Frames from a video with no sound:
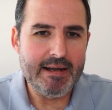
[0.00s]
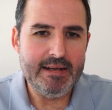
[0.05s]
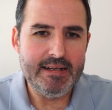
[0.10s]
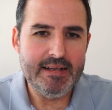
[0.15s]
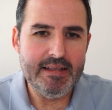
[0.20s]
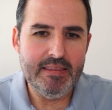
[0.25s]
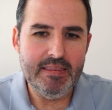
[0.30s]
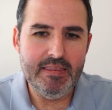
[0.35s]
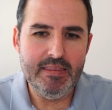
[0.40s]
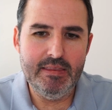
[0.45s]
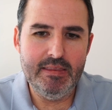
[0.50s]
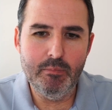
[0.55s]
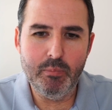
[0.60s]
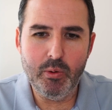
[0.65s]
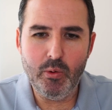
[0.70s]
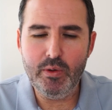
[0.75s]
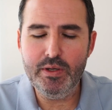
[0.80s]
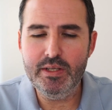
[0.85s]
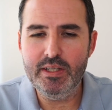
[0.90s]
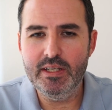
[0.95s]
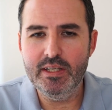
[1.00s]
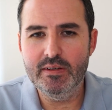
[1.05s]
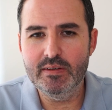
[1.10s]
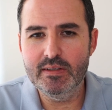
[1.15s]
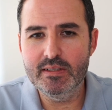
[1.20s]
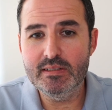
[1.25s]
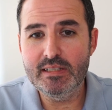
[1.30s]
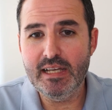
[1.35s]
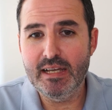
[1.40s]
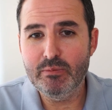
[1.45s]
The point here is
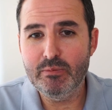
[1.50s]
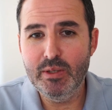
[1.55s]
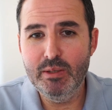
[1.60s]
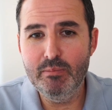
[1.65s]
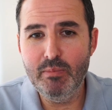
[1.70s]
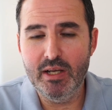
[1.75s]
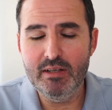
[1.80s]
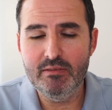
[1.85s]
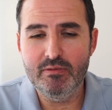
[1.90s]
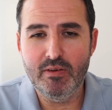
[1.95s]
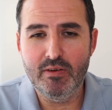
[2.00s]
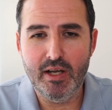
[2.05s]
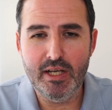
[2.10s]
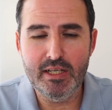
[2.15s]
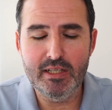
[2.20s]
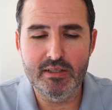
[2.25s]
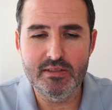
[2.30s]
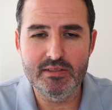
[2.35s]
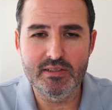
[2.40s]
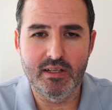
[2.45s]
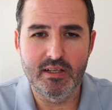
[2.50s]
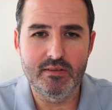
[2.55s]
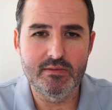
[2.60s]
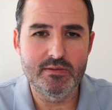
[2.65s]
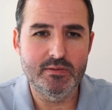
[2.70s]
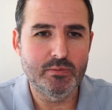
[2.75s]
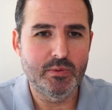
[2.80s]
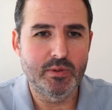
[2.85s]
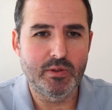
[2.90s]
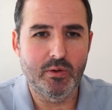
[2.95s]
that we might find ourselves
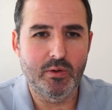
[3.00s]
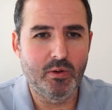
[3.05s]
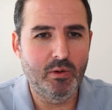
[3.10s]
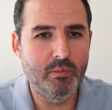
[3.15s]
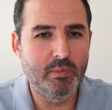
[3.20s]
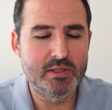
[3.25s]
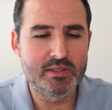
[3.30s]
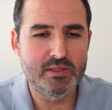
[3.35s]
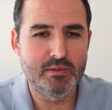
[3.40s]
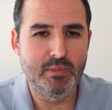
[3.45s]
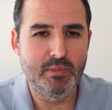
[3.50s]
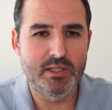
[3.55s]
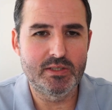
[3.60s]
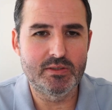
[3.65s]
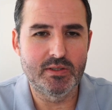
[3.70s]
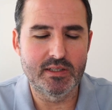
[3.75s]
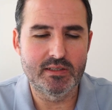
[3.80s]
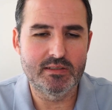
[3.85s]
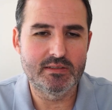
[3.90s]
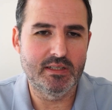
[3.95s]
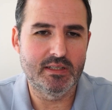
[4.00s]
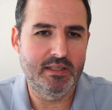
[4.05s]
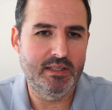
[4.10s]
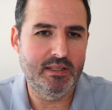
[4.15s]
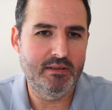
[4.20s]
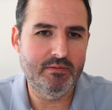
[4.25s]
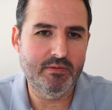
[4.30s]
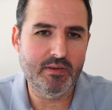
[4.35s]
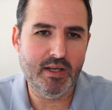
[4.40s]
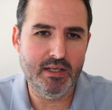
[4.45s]
with a whole bunch of metrics and they've
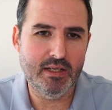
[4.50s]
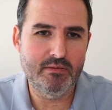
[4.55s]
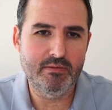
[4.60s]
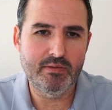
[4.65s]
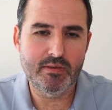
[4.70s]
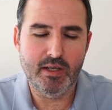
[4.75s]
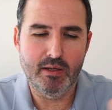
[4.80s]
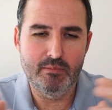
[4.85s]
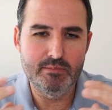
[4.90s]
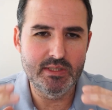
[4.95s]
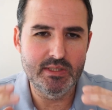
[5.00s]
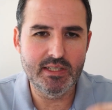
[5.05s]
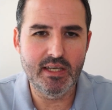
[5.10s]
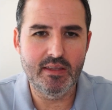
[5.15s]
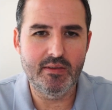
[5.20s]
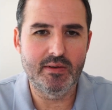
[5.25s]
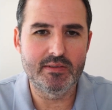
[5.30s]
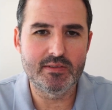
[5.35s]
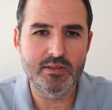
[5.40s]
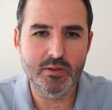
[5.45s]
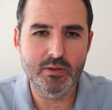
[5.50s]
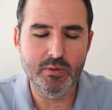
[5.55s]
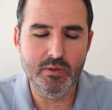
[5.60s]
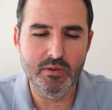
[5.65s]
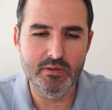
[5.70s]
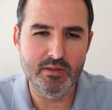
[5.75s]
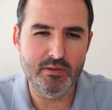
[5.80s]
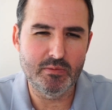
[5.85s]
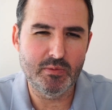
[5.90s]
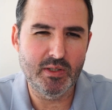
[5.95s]
kind of come together as a quilt
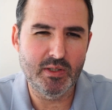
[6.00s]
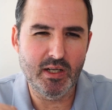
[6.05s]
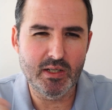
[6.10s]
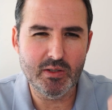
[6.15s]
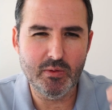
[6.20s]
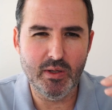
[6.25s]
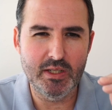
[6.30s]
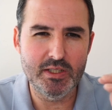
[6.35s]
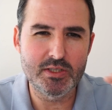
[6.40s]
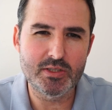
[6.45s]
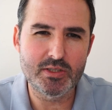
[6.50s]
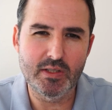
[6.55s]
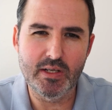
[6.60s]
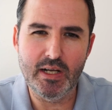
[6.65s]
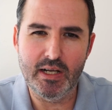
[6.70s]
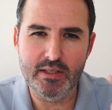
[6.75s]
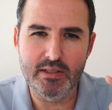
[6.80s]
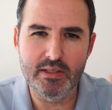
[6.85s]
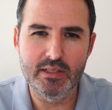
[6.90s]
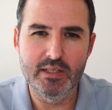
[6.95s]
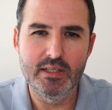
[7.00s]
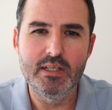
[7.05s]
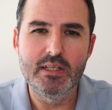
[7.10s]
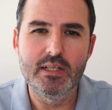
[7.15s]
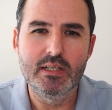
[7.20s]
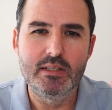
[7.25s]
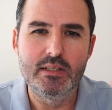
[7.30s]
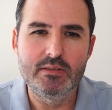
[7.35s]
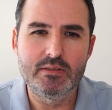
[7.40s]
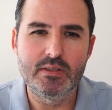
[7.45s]
and we're not quite sure how to
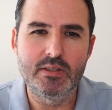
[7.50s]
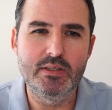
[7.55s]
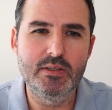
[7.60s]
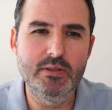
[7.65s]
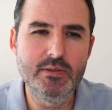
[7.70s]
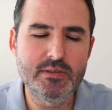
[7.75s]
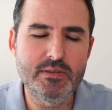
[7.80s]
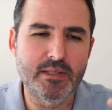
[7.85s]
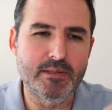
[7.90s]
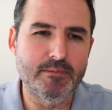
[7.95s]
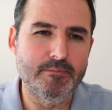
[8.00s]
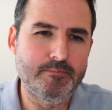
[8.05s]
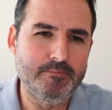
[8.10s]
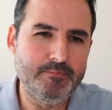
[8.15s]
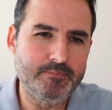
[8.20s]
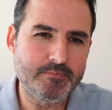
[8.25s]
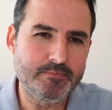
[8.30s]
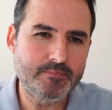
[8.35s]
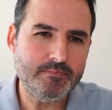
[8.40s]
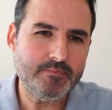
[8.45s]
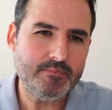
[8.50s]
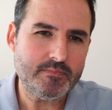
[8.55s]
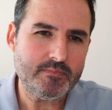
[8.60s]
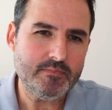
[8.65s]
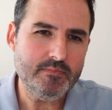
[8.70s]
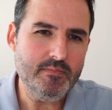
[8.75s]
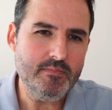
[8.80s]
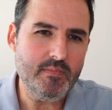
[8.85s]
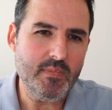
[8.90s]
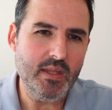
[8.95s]
use it.
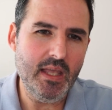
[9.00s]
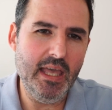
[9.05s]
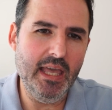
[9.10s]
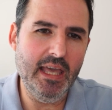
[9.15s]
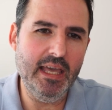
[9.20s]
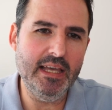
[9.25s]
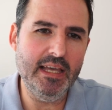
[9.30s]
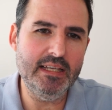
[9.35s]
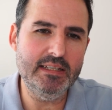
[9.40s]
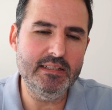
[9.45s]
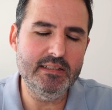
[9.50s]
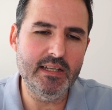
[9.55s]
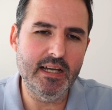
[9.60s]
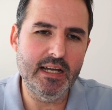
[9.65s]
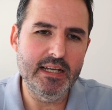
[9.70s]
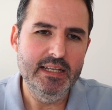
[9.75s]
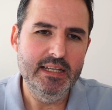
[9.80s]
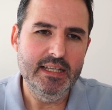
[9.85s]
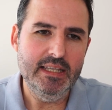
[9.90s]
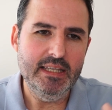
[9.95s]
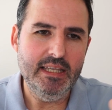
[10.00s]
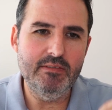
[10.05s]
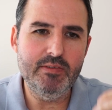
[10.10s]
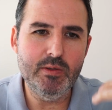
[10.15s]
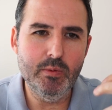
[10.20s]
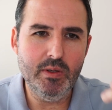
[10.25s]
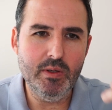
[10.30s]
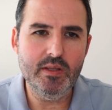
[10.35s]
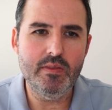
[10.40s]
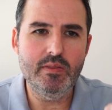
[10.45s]
And if you
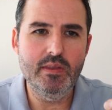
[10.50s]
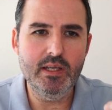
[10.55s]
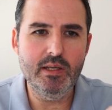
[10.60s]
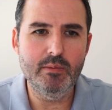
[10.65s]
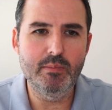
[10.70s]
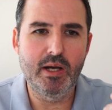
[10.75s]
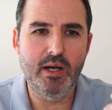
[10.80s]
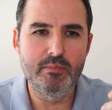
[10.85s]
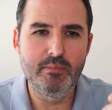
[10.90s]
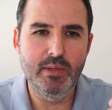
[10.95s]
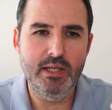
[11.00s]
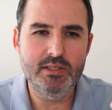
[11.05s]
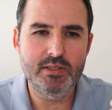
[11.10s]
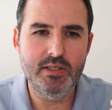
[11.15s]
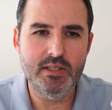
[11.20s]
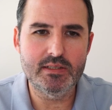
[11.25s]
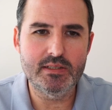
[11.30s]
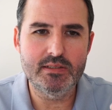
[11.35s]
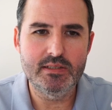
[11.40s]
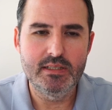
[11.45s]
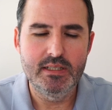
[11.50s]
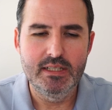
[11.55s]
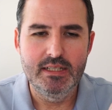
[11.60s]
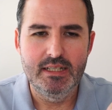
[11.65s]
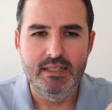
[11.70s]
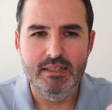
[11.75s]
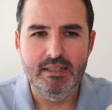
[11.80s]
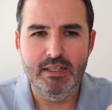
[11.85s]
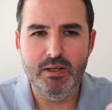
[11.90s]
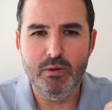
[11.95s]
want to think about metrics,
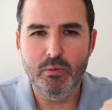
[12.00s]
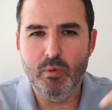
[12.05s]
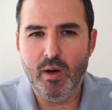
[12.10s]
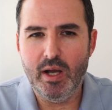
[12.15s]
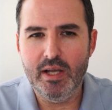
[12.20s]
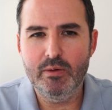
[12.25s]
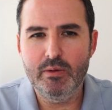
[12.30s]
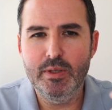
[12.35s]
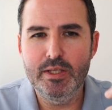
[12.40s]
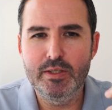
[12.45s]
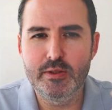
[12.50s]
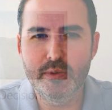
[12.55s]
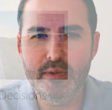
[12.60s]
why are we doing them?